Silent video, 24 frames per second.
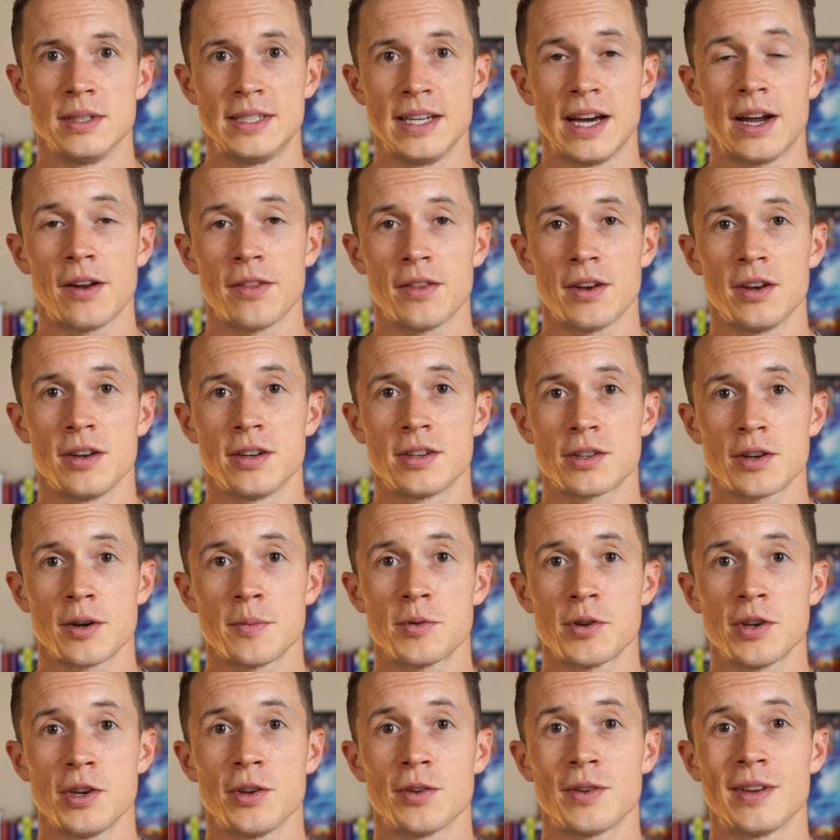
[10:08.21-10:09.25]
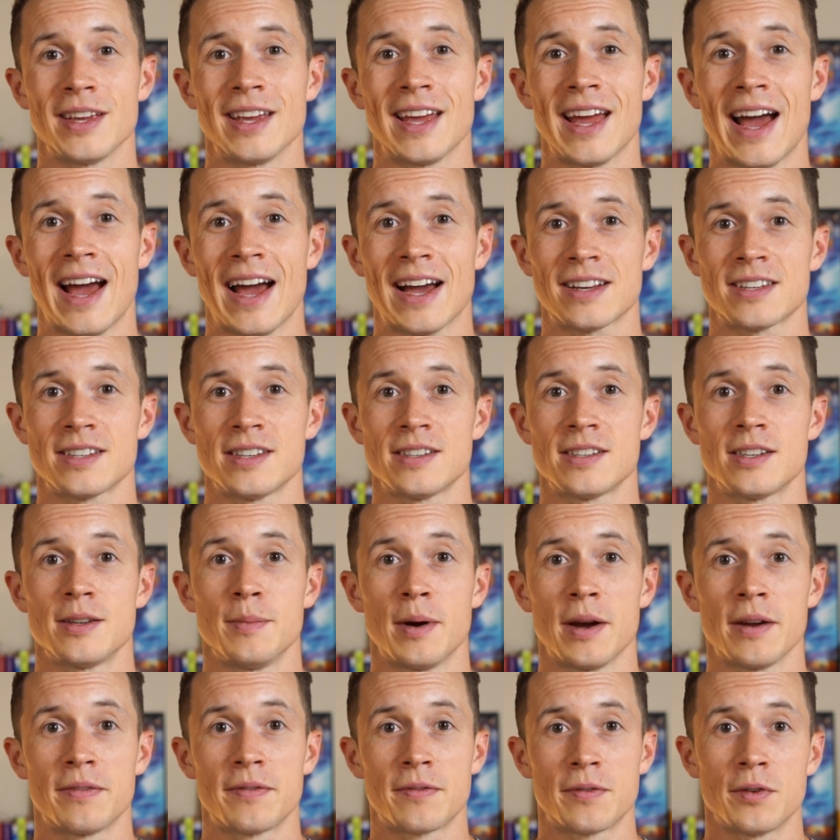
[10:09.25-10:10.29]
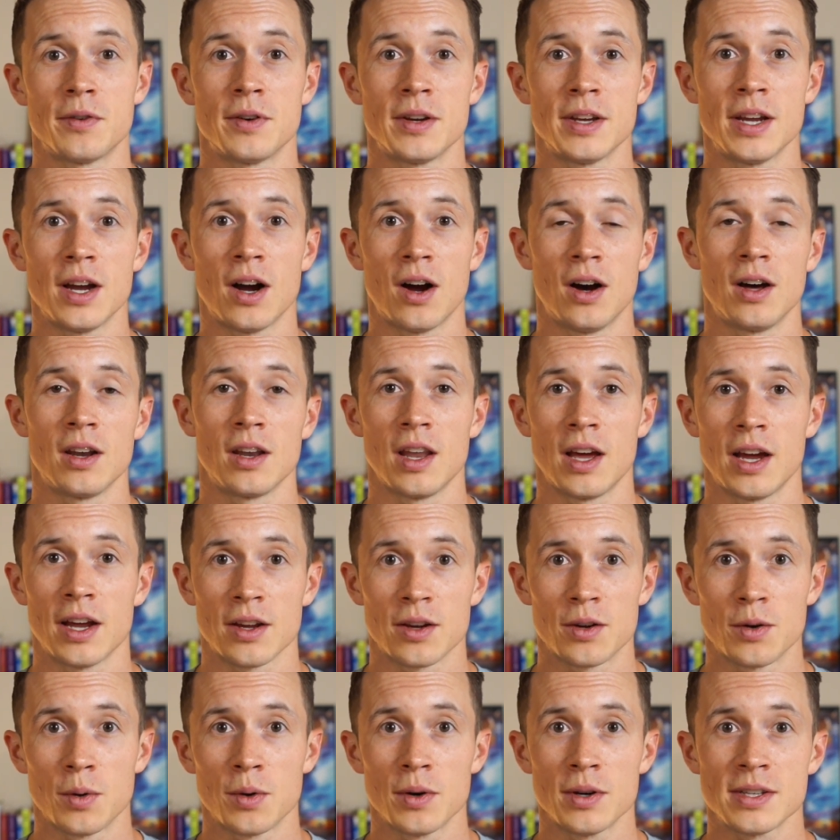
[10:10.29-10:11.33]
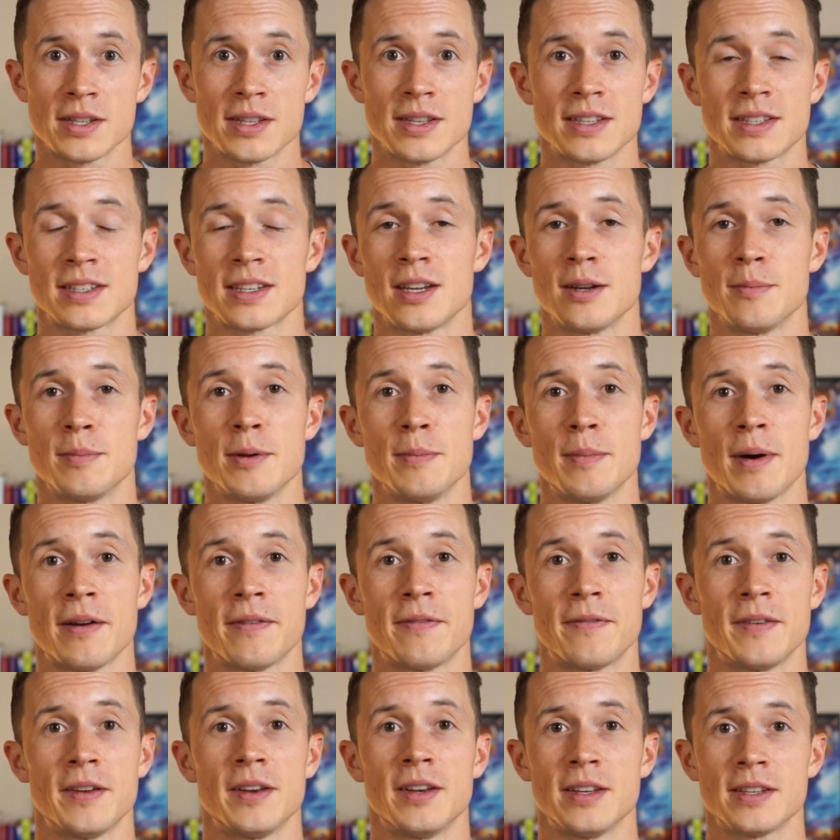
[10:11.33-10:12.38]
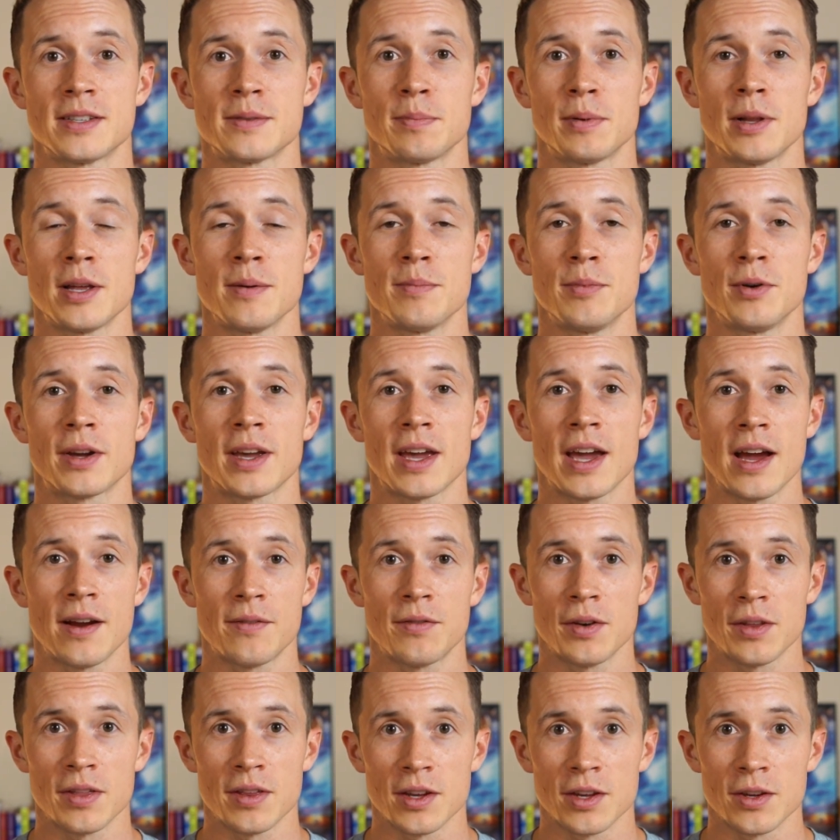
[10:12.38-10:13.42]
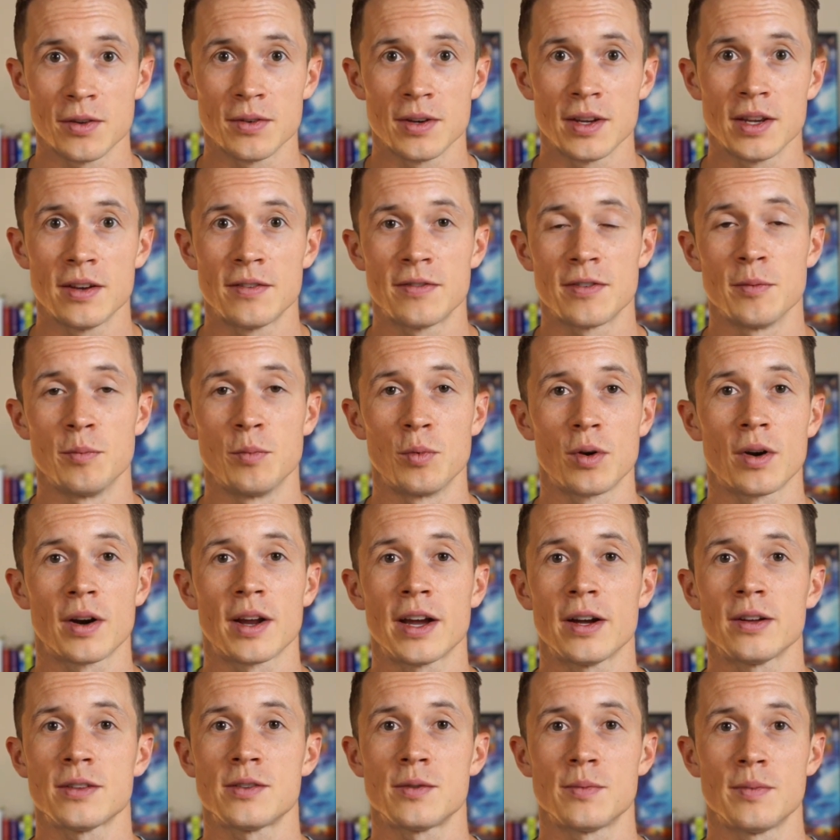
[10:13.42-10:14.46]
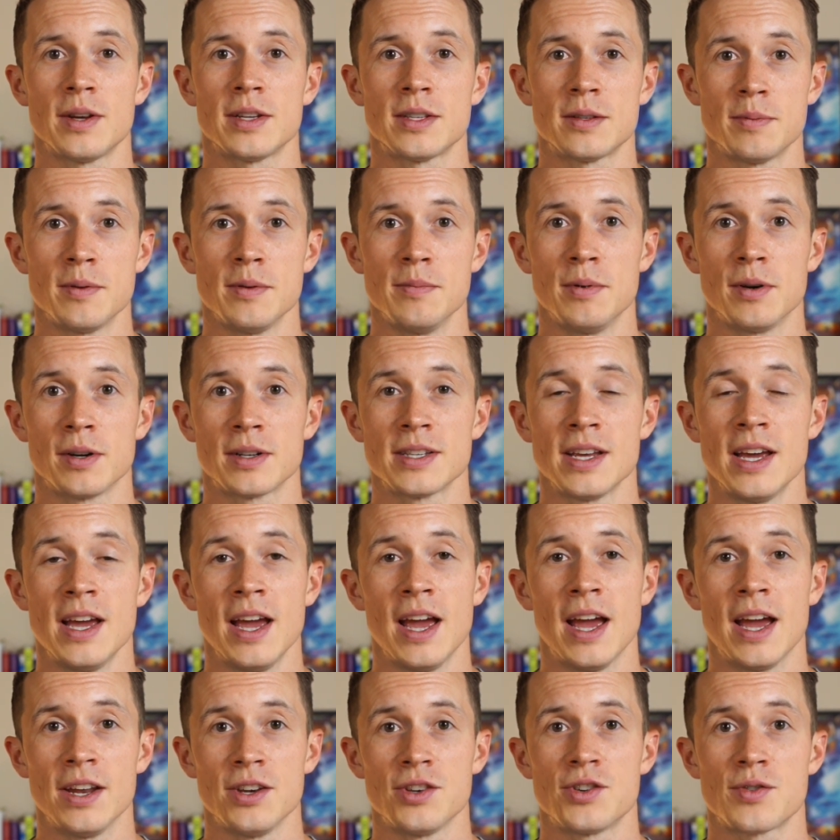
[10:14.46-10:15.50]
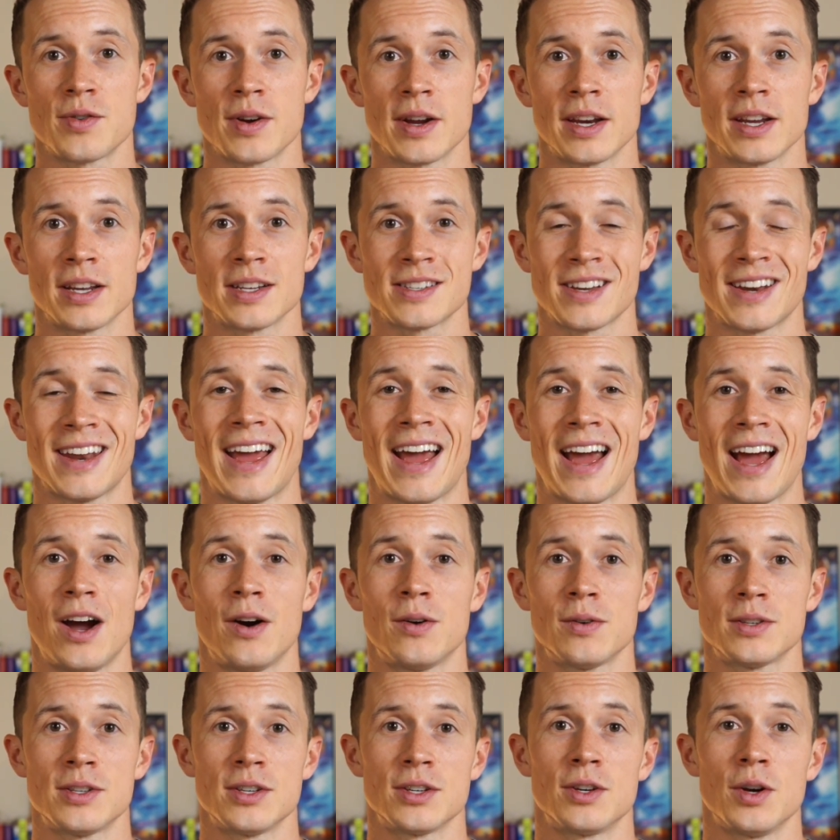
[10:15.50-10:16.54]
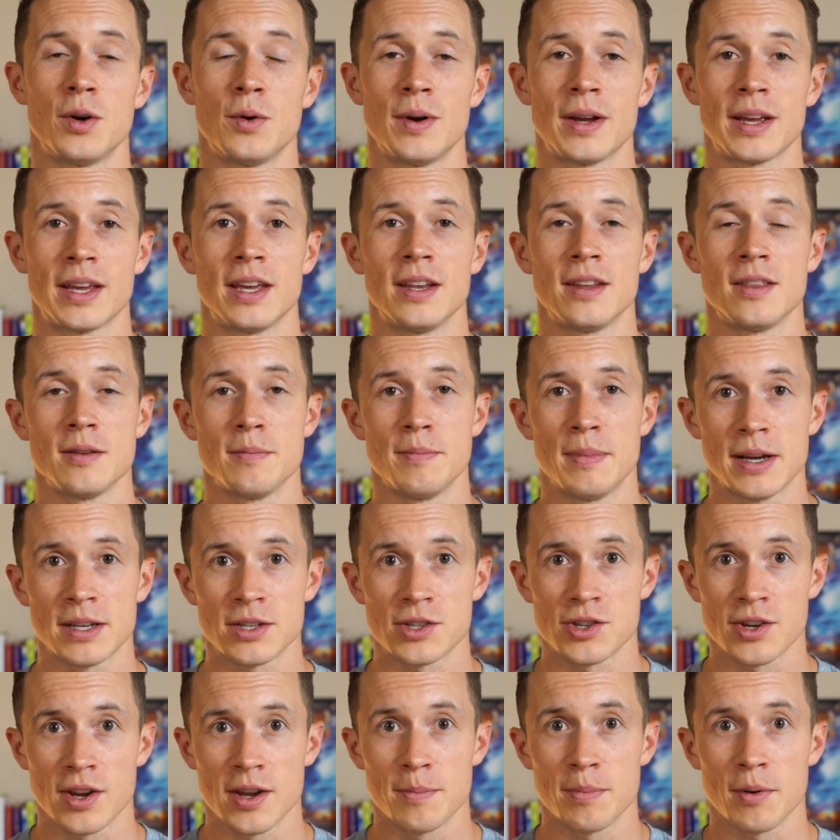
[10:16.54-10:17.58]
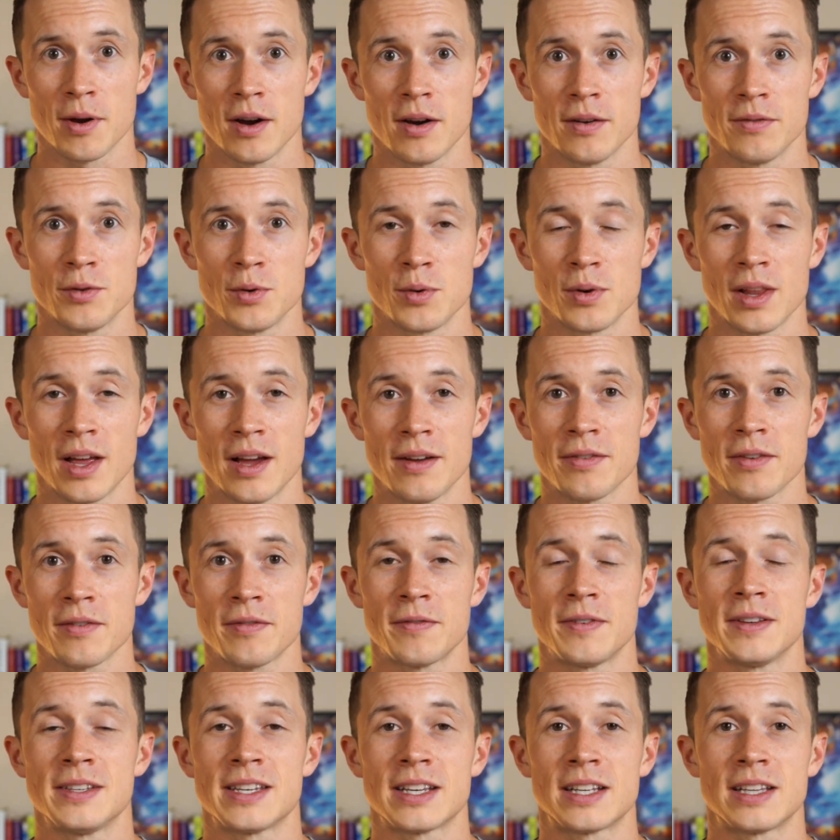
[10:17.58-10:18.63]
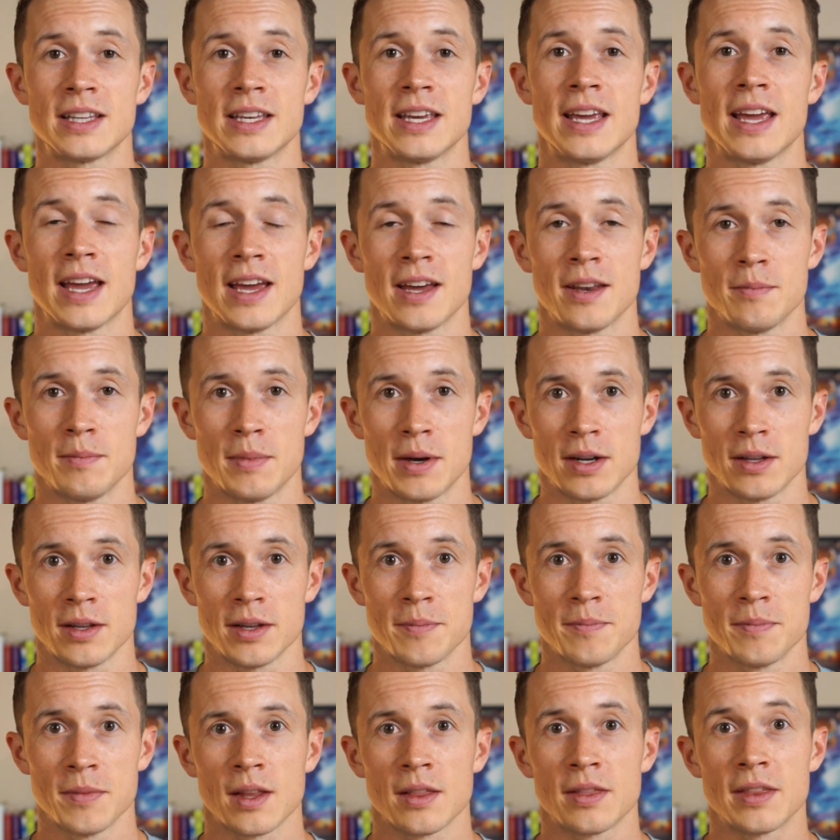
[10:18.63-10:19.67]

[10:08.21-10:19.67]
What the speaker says: Down in the description, you can get access to my free online course. This is gonna be my fitness playbook, everything you need from workouts, recipe books, and trainings on how to go and get in the best shape of your life physically and mentally.